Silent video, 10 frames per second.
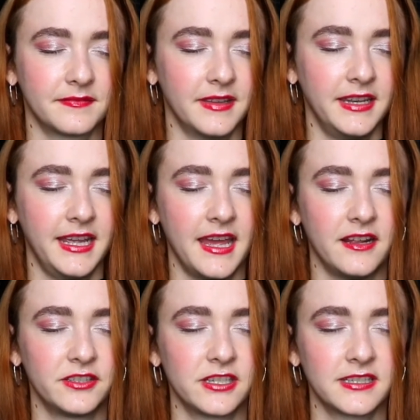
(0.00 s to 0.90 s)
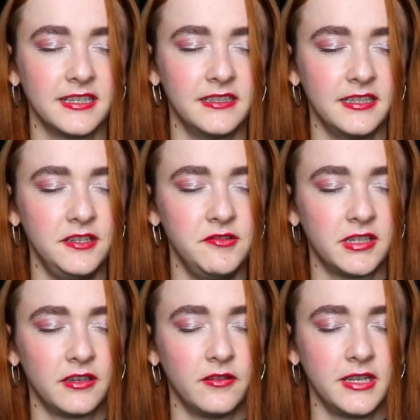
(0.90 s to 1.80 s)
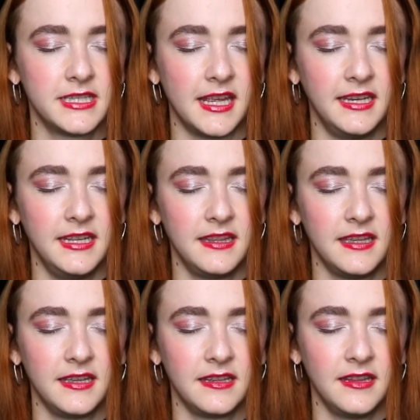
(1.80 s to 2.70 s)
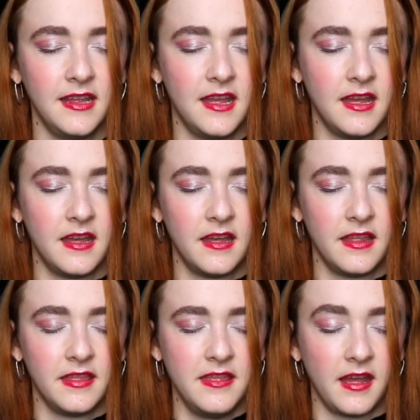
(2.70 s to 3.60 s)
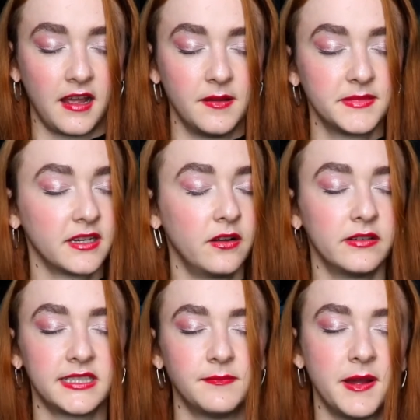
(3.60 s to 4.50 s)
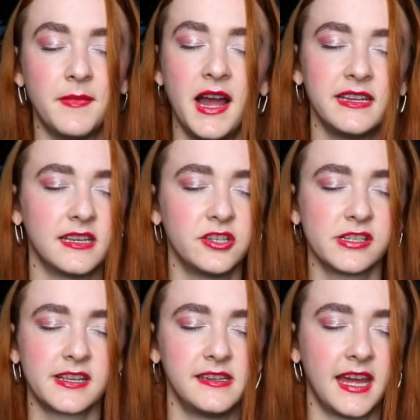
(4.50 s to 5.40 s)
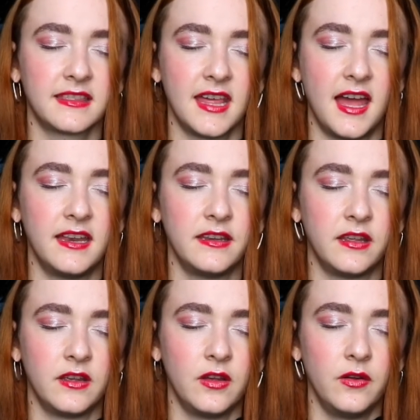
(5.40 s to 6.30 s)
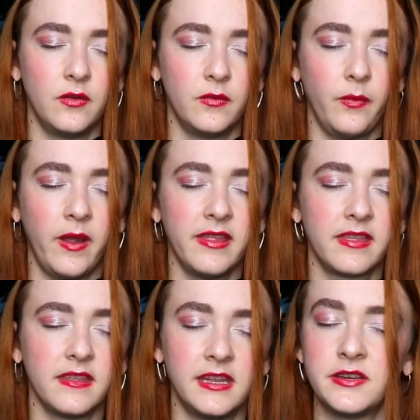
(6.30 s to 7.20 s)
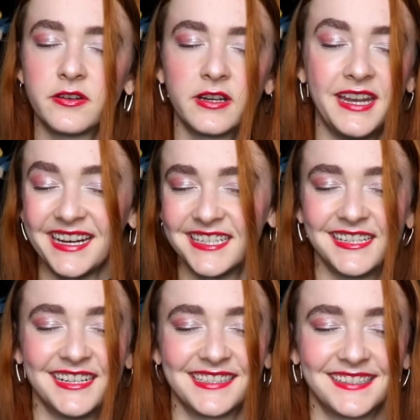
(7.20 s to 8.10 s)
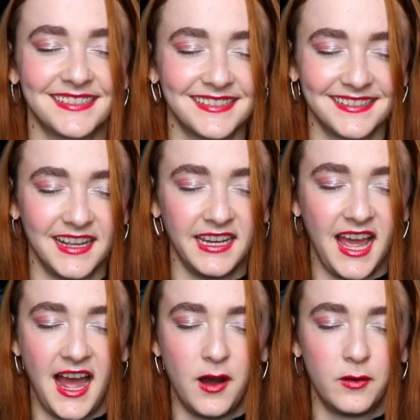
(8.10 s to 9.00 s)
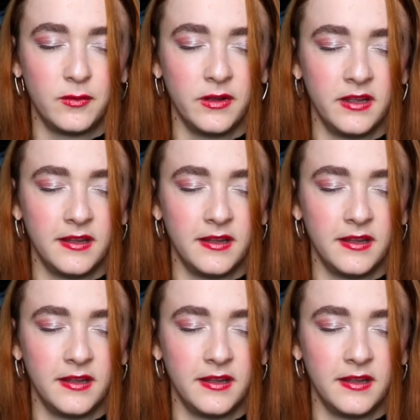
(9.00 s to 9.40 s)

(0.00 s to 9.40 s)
And again, I'll just continue to notice anything that comes and goes in my mind and just connect that with interconnectedness and how